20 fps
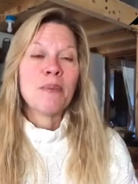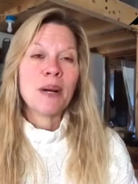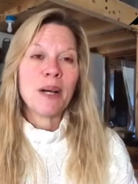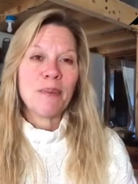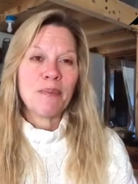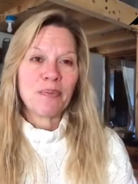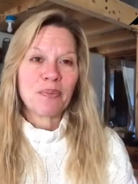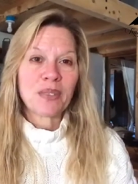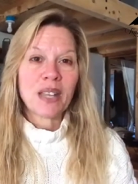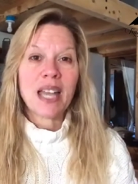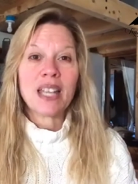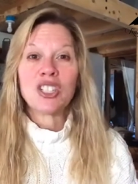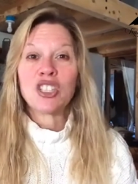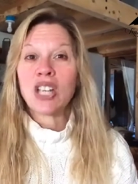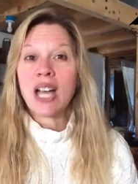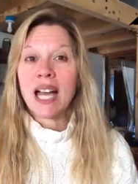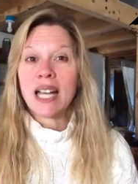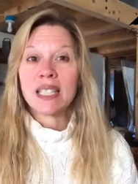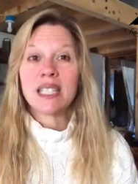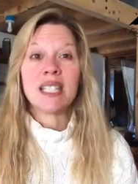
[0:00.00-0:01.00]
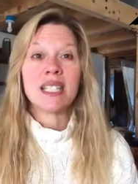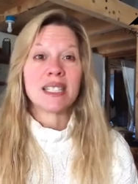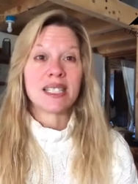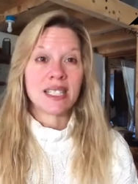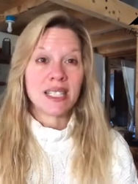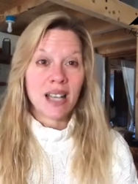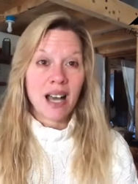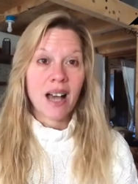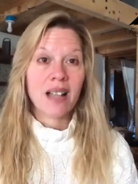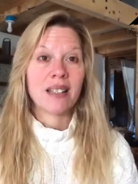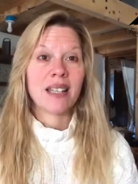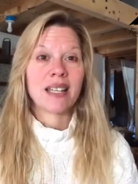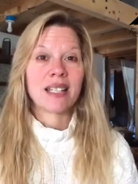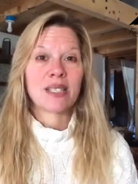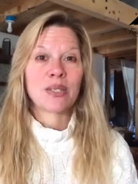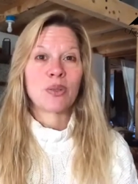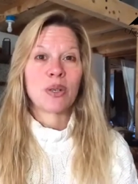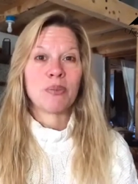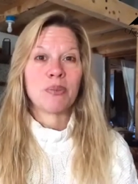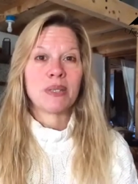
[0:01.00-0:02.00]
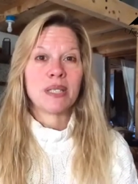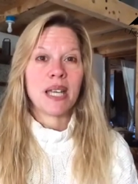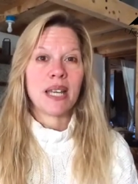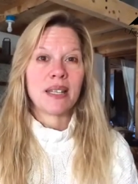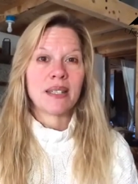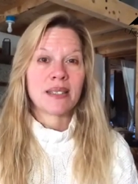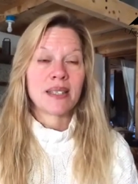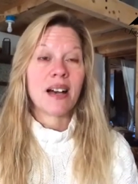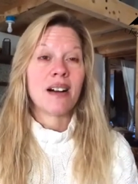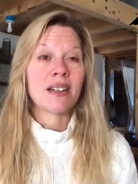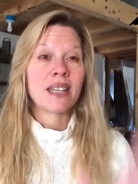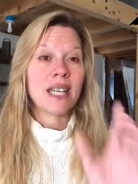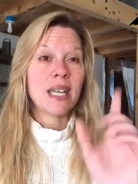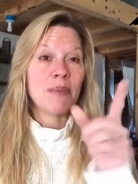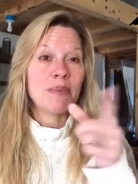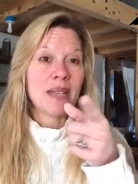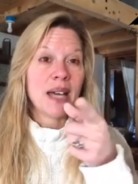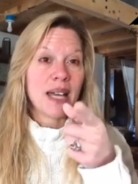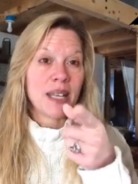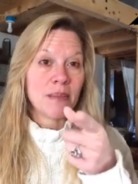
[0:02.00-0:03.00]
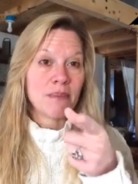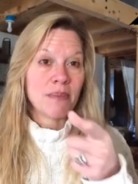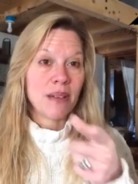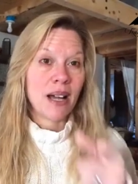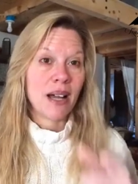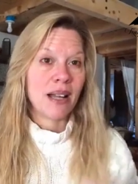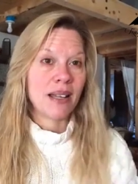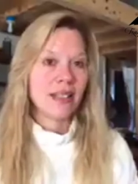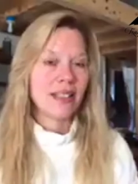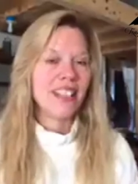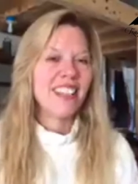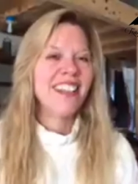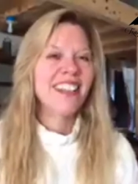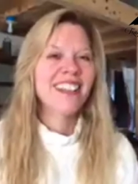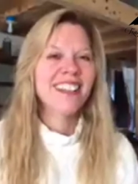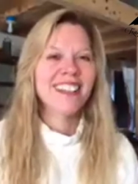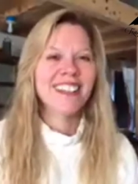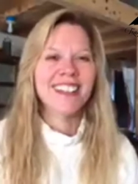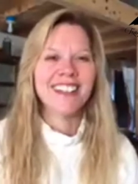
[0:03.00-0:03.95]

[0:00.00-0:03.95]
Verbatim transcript: But and Chad does not like sweet potatoes. I'll keep that in mind.